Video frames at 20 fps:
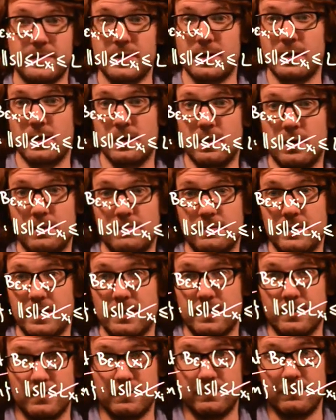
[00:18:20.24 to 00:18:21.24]
Um,
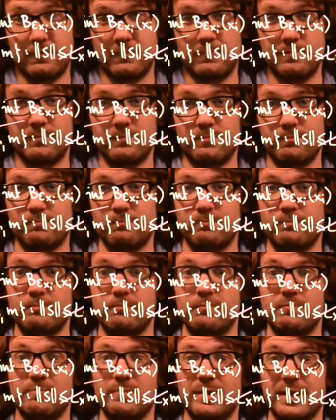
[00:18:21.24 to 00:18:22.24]
and
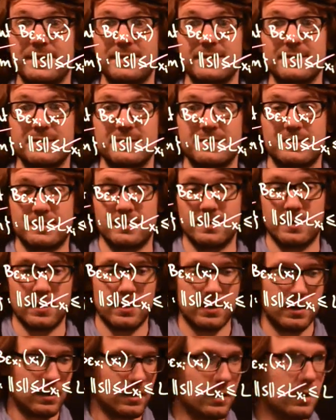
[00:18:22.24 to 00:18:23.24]
by this,
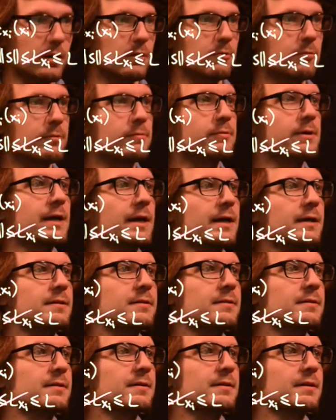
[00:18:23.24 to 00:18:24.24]
uh, we will
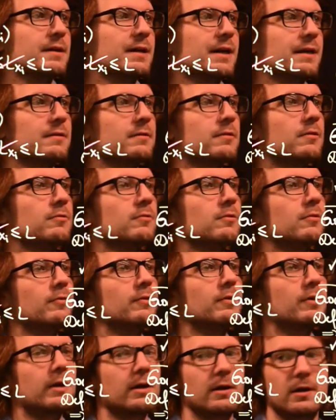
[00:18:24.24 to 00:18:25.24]
get get a lot of
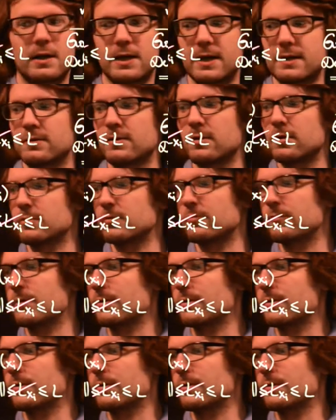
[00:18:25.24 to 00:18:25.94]
get a lot of